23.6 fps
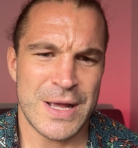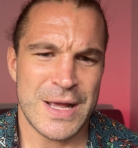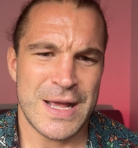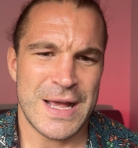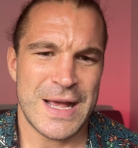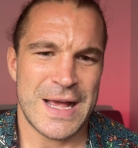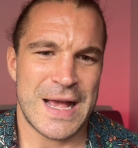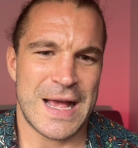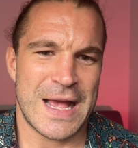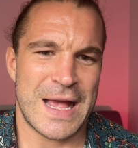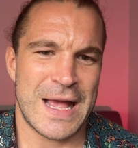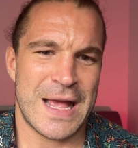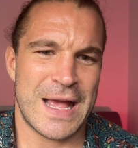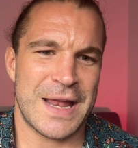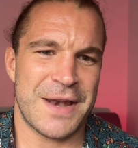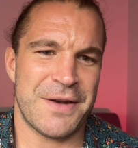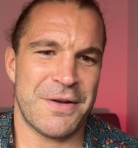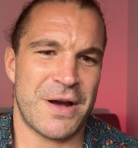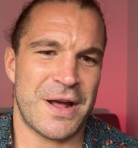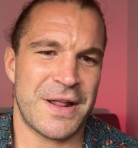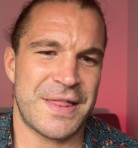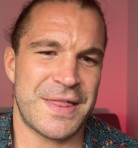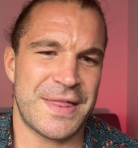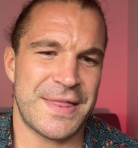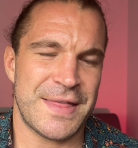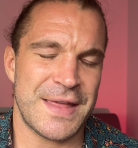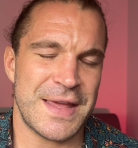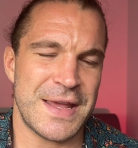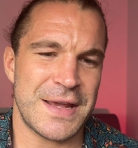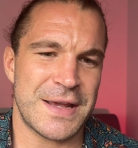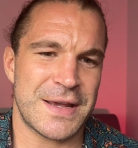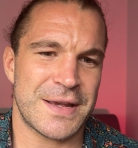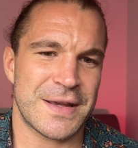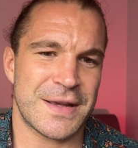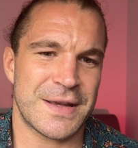And I
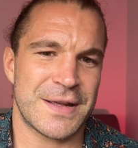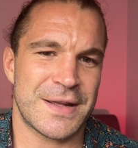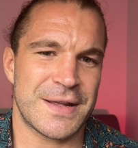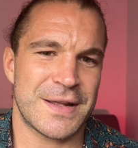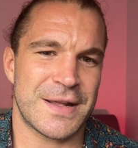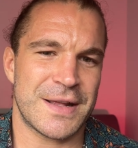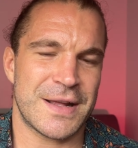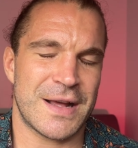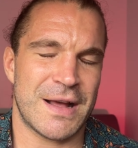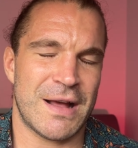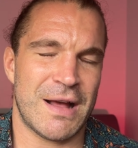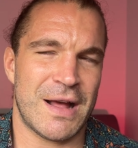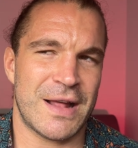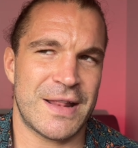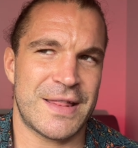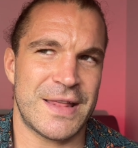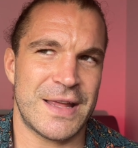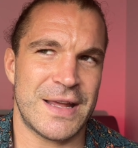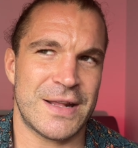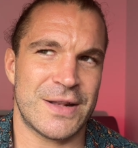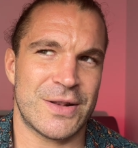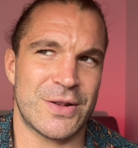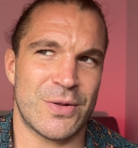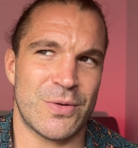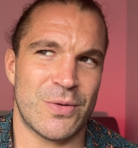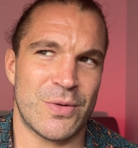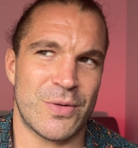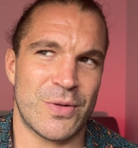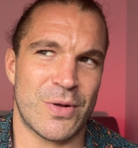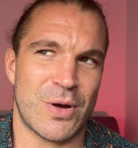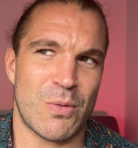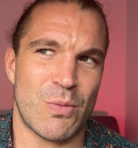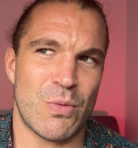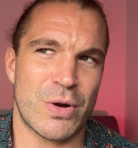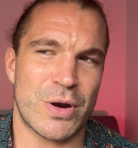think that
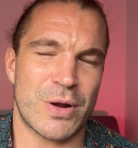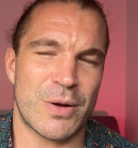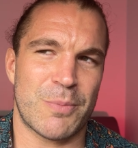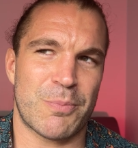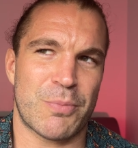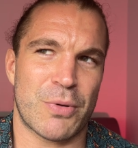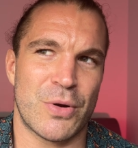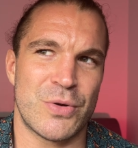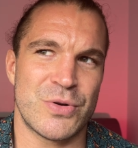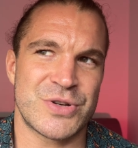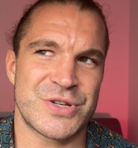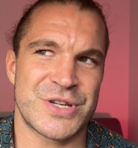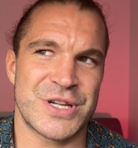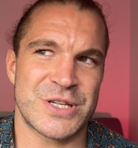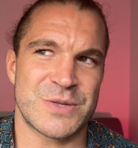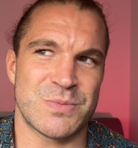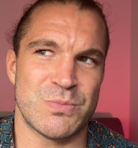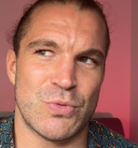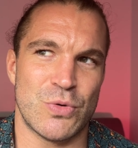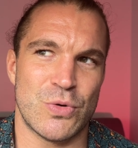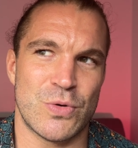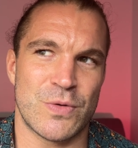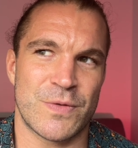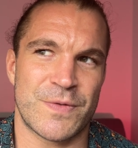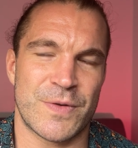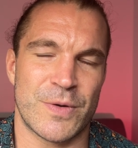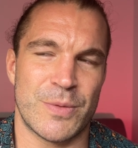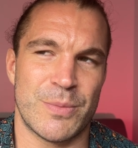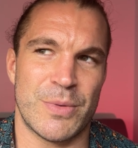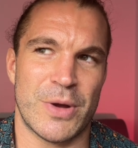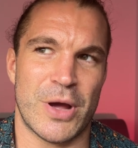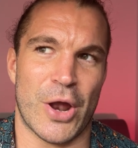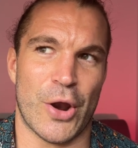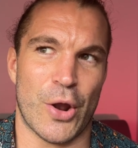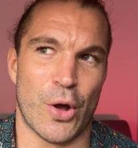I want to approach this more from
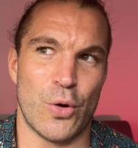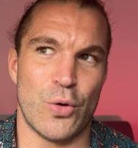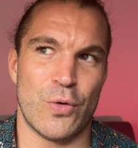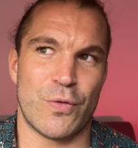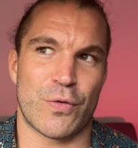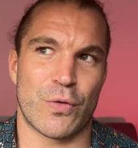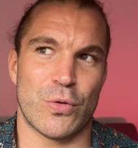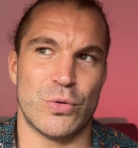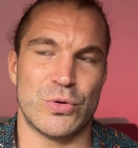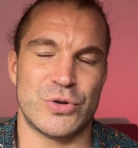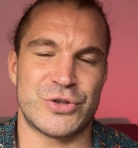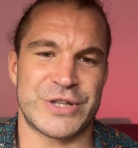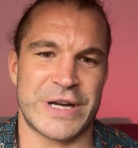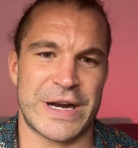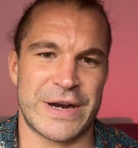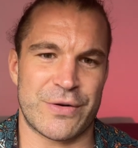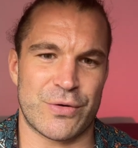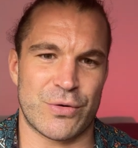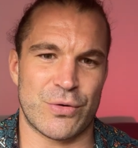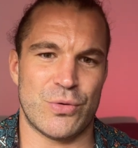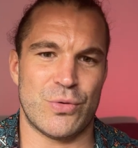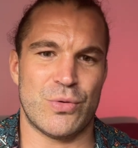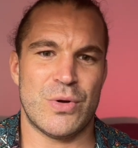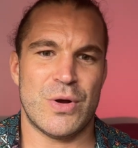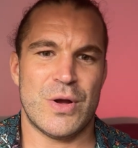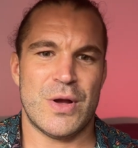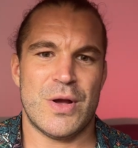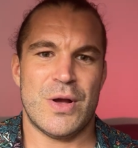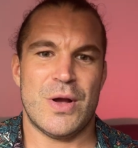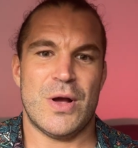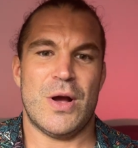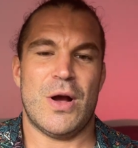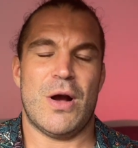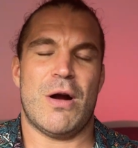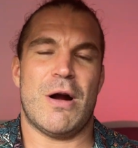an overall general,
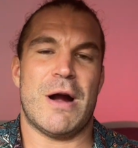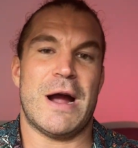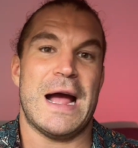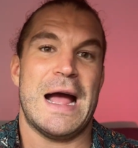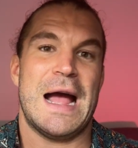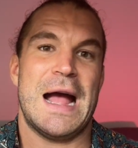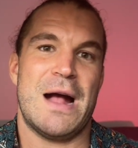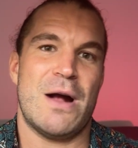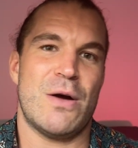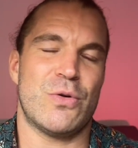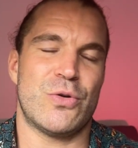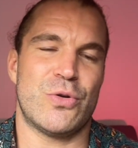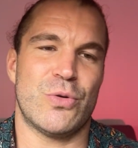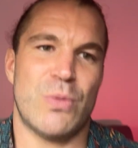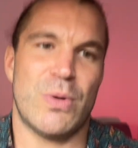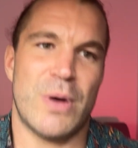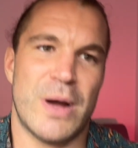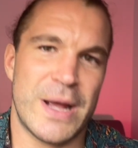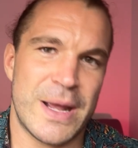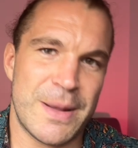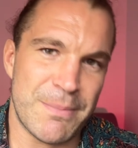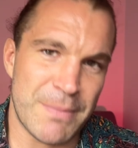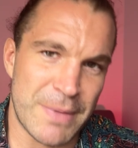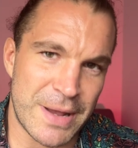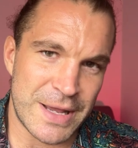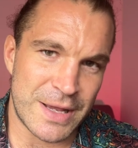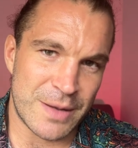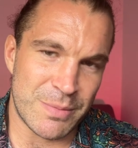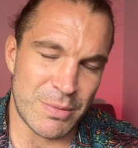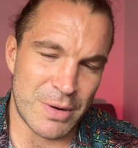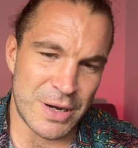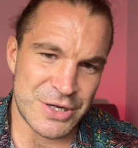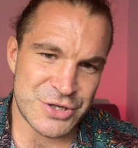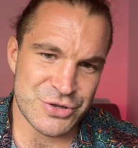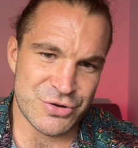how do I make
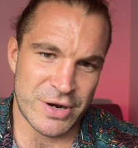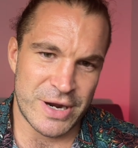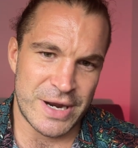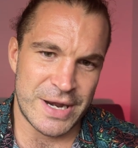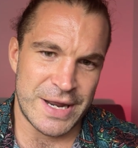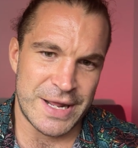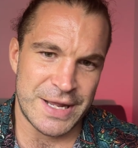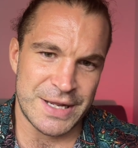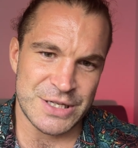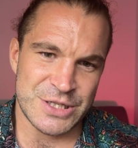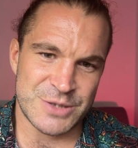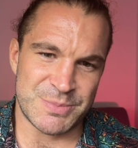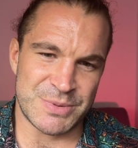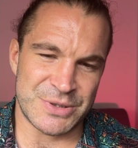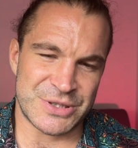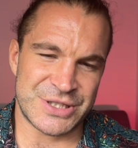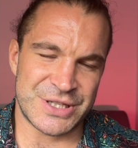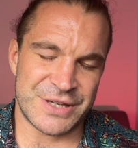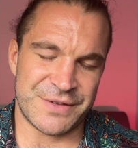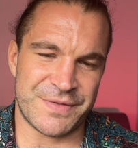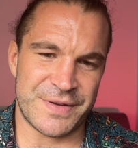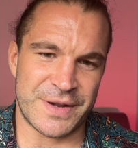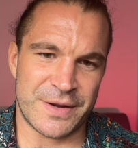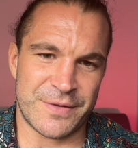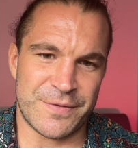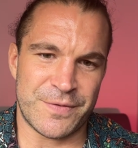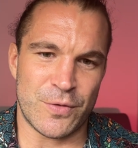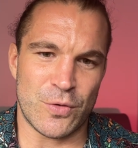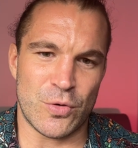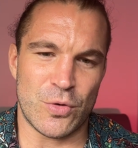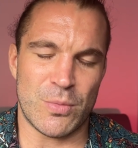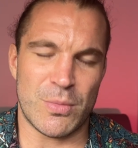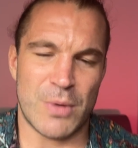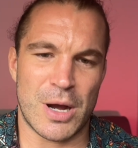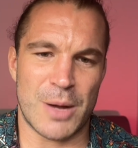my training specific
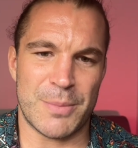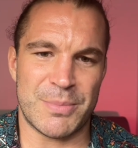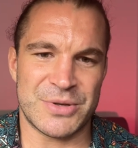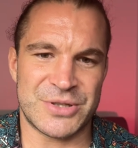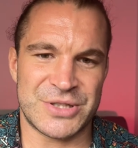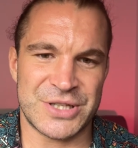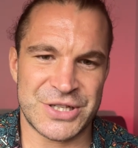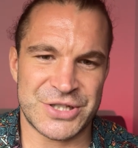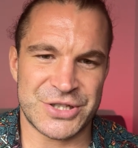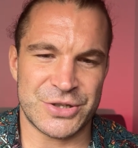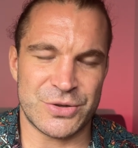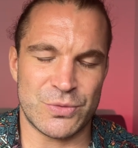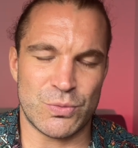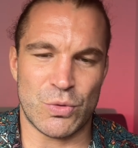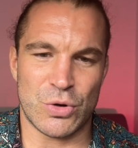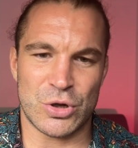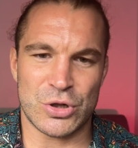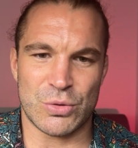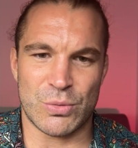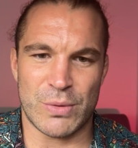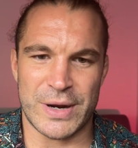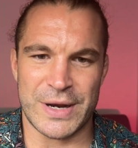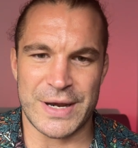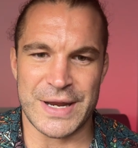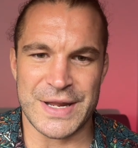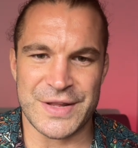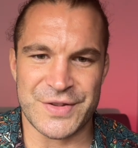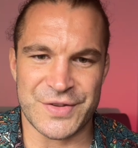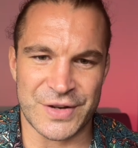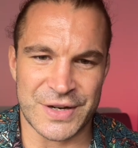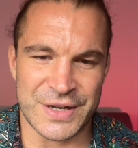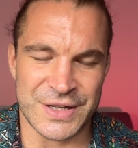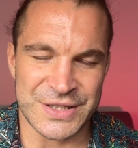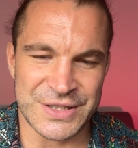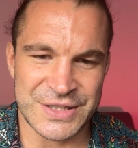for my position? What do I need to
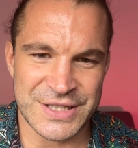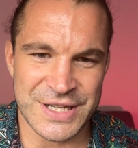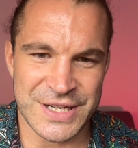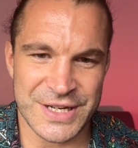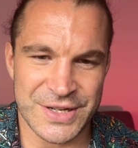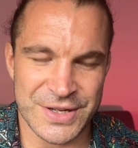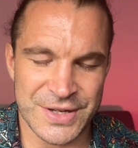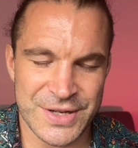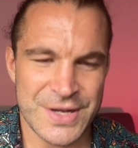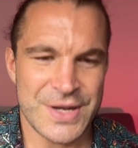consider?